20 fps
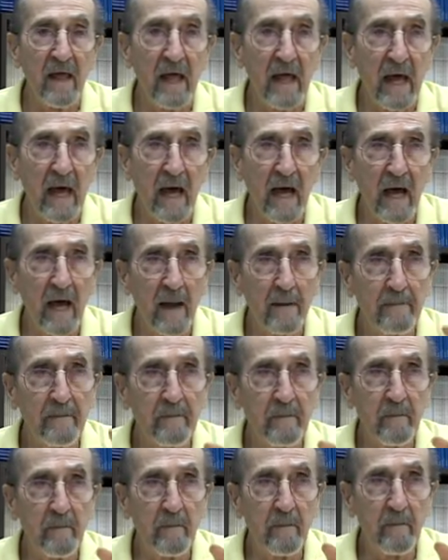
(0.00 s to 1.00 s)

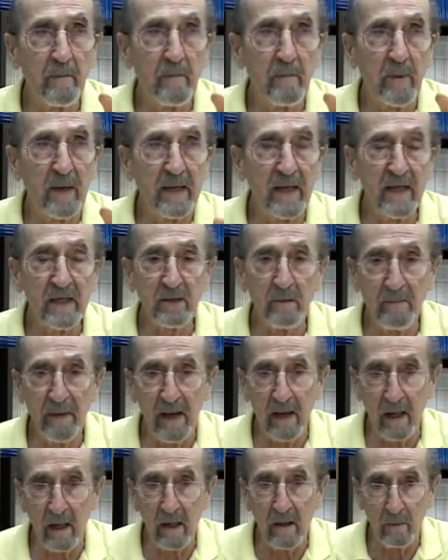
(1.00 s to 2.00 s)
But
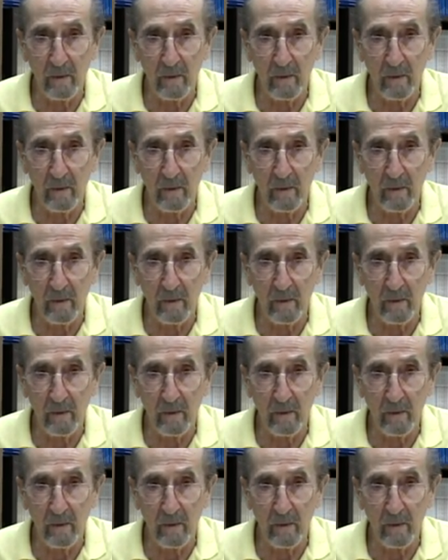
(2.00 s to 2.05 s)
Isabel